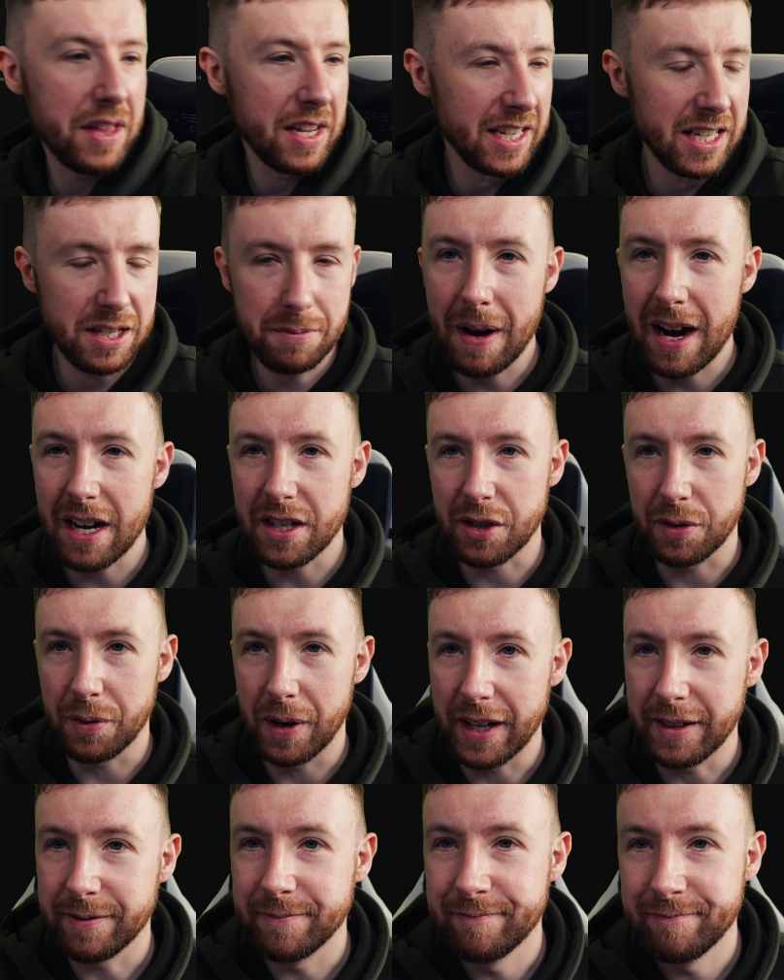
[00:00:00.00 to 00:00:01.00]
thing is miles
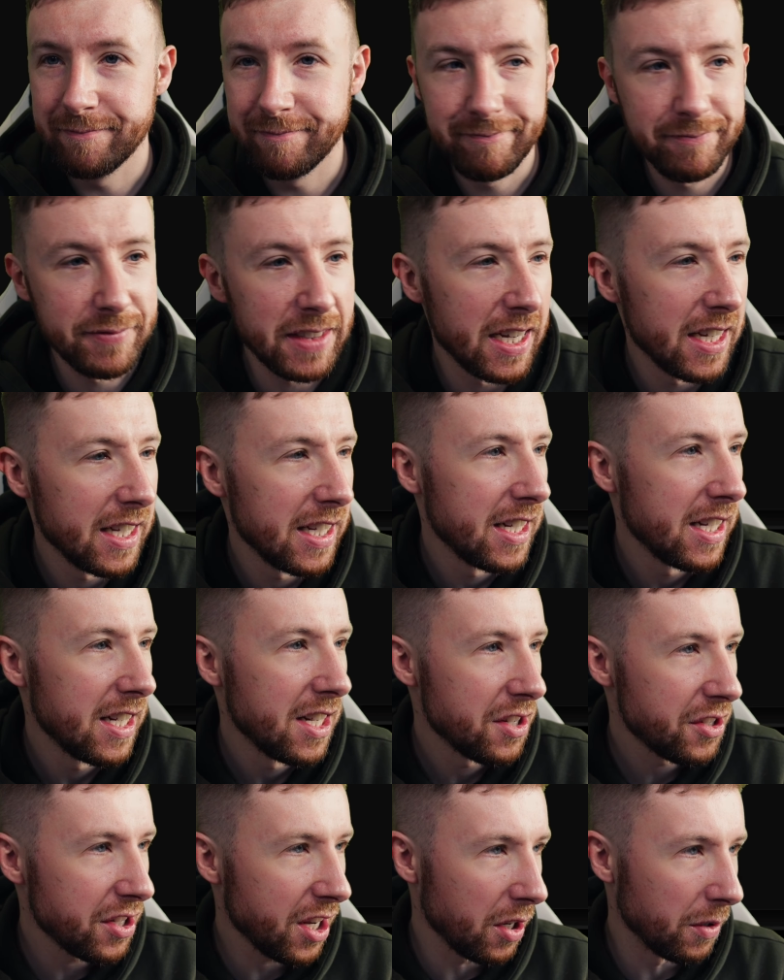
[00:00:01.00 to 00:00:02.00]
away.
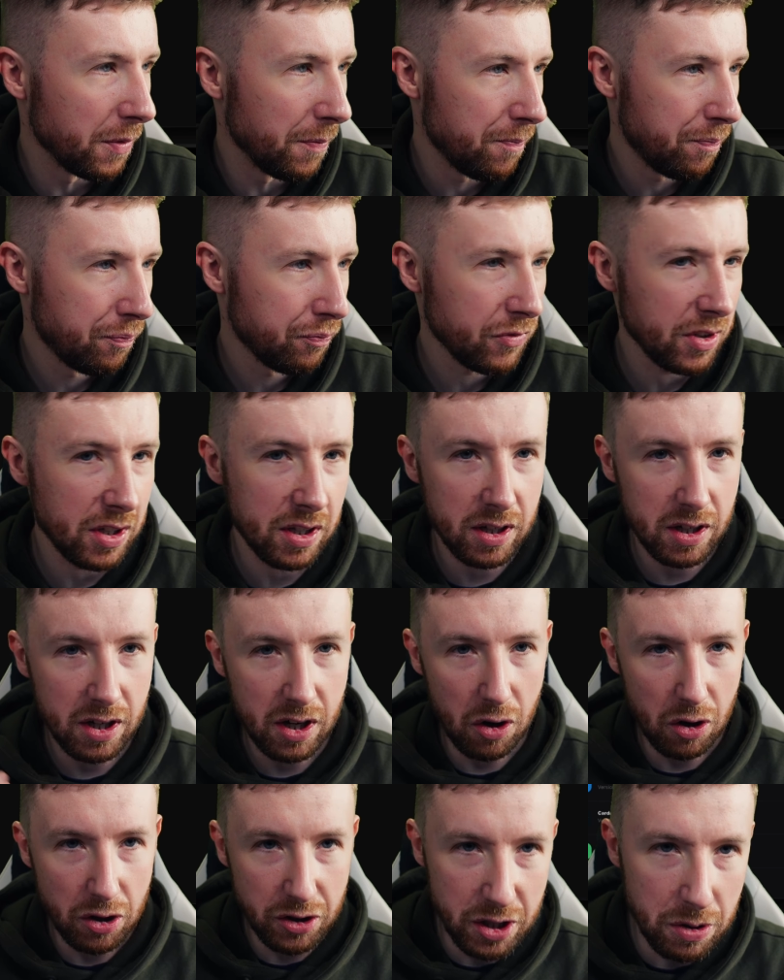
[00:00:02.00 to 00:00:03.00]
So
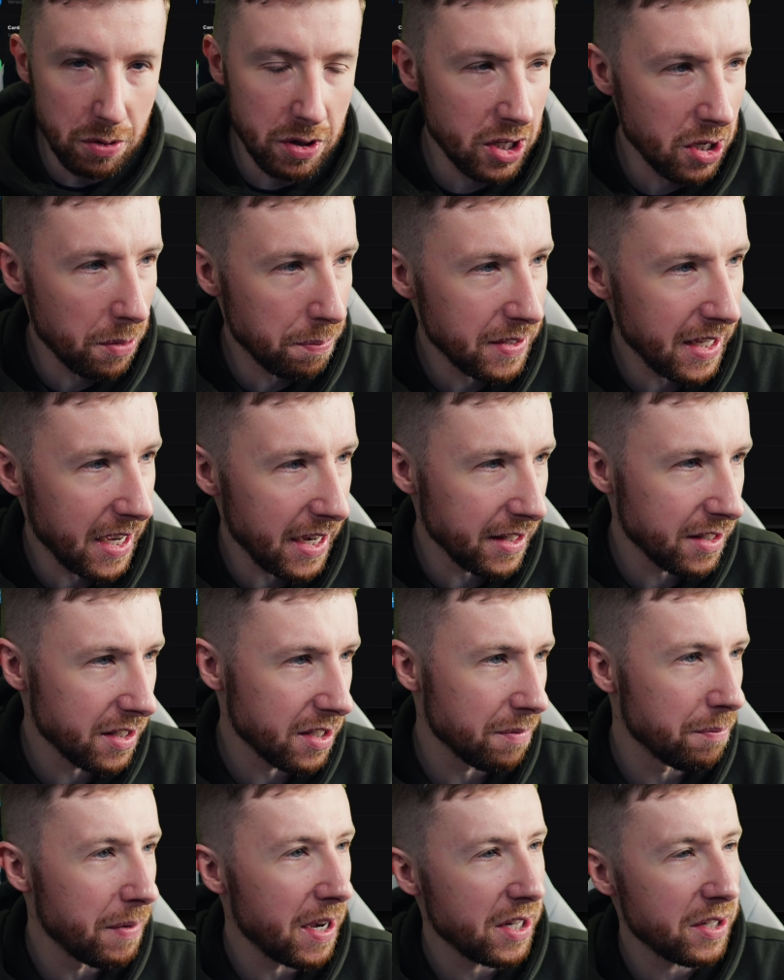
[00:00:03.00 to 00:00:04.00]
do the
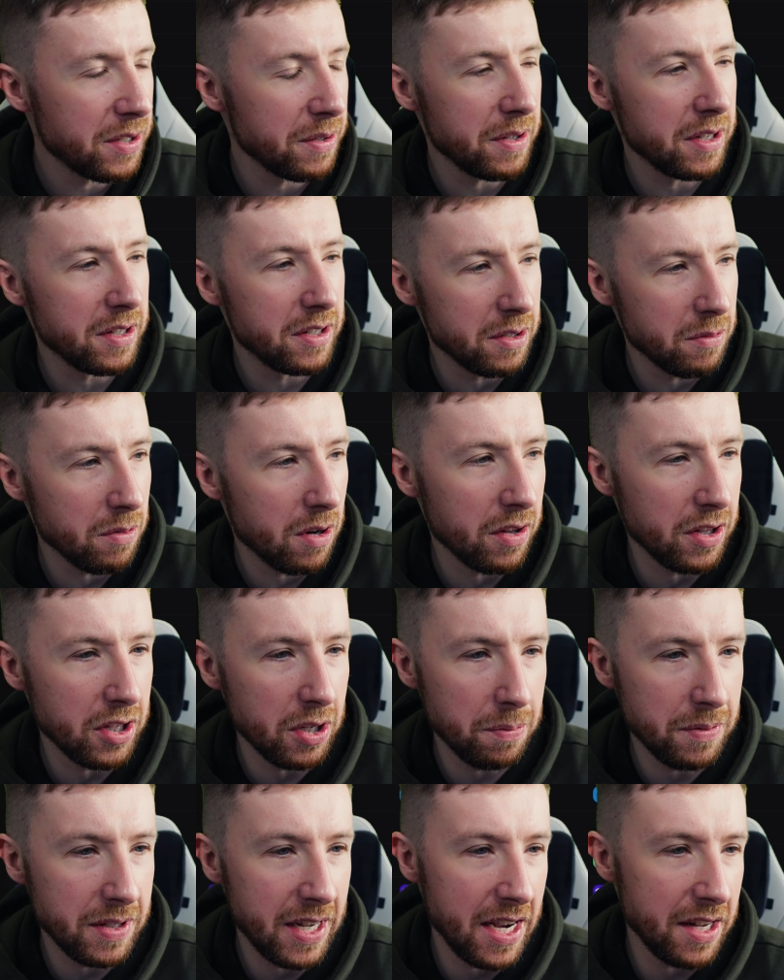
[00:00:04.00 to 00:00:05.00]
updates, make sure you do all
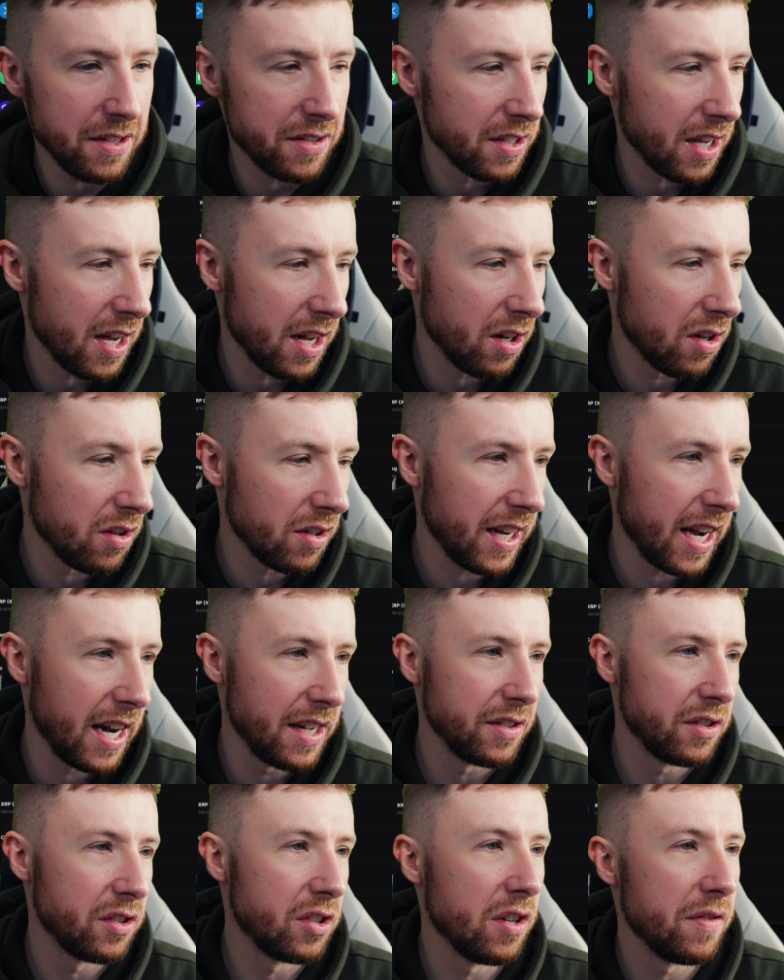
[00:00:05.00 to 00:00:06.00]
the updates and all
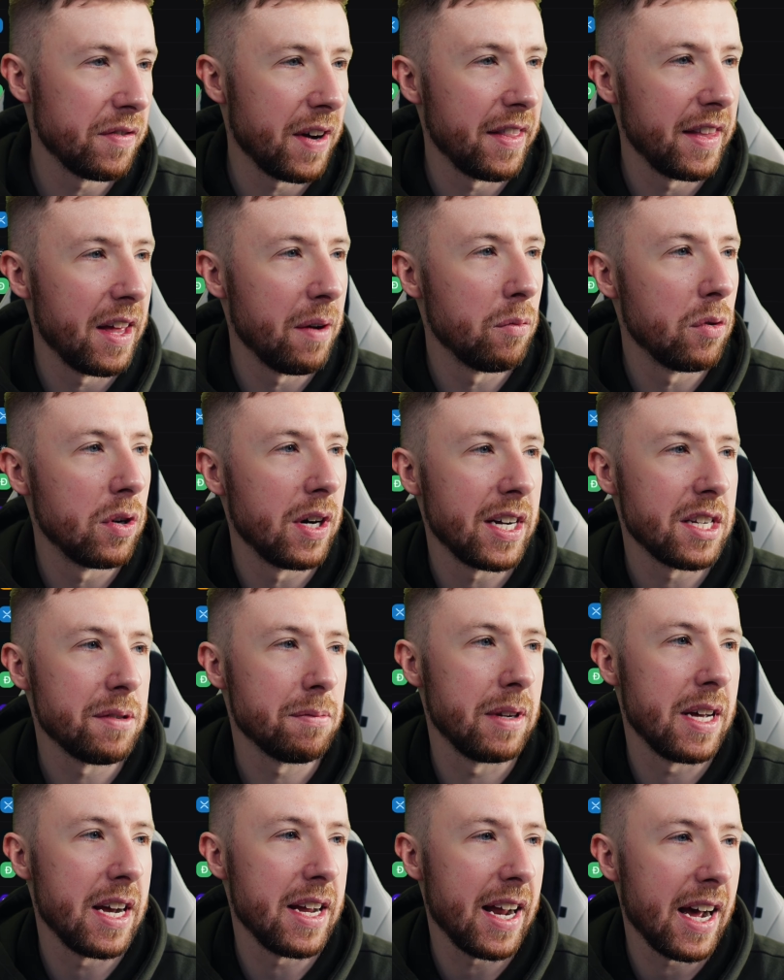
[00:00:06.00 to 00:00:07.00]
kinds of stuff, and then we'll
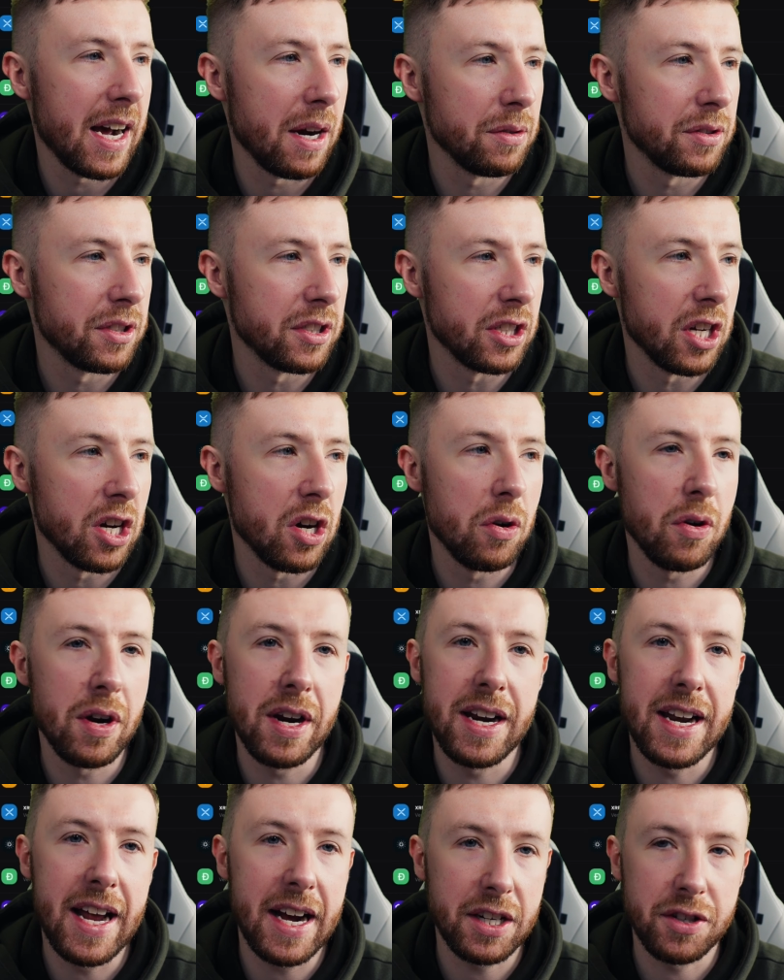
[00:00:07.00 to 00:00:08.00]
explain how to go
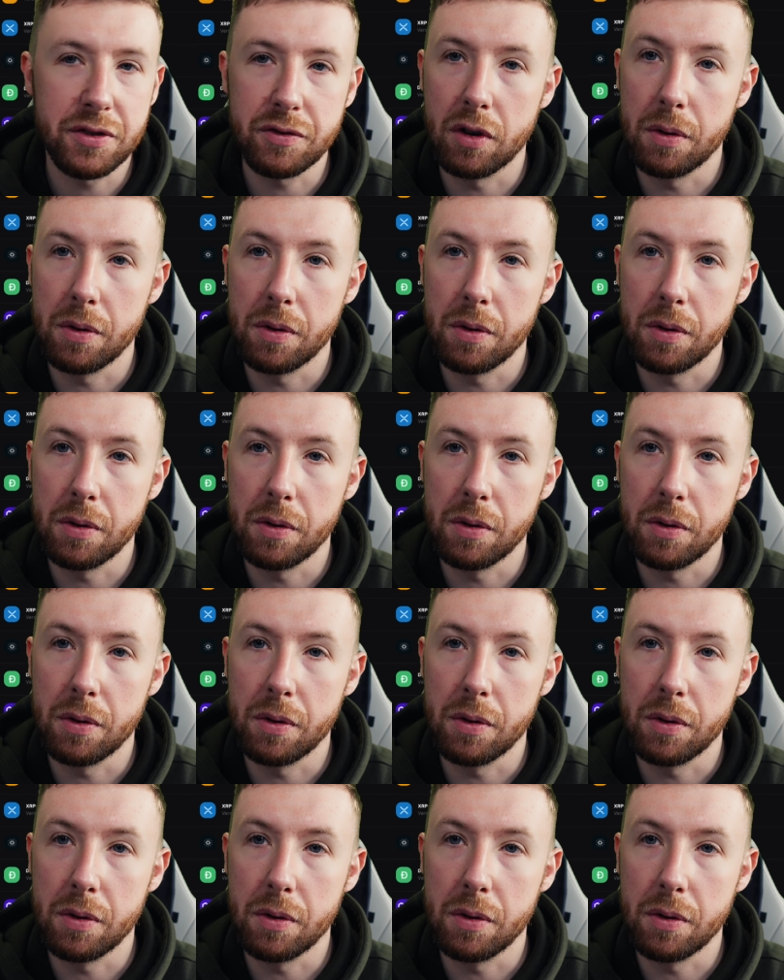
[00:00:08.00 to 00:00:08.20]
next